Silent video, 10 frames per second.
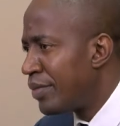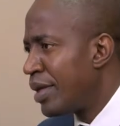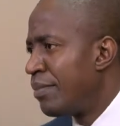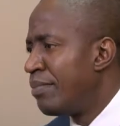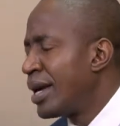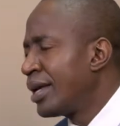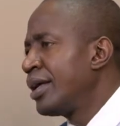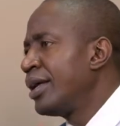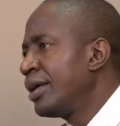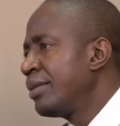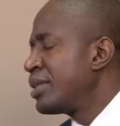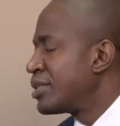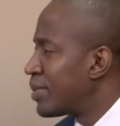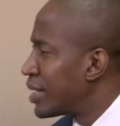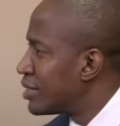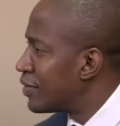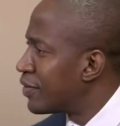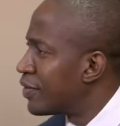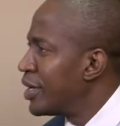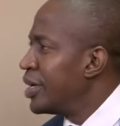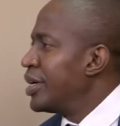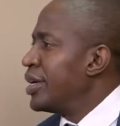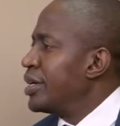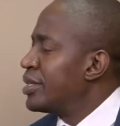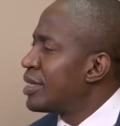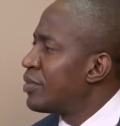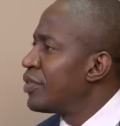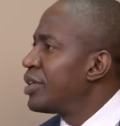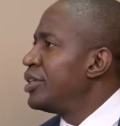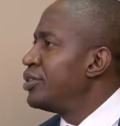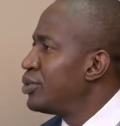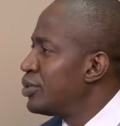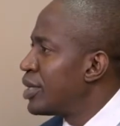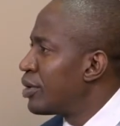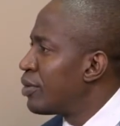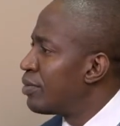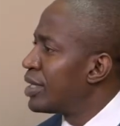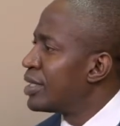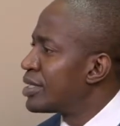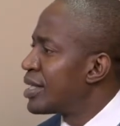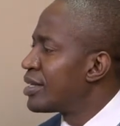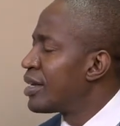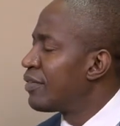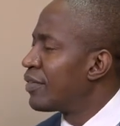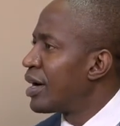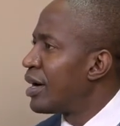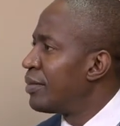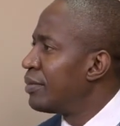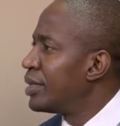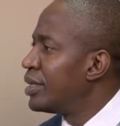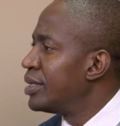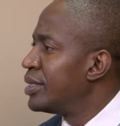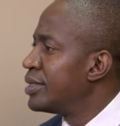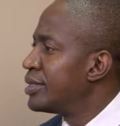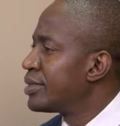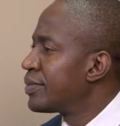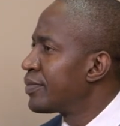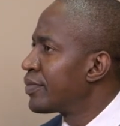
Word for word: a banking perspective. Some of the issues and complaints that have come is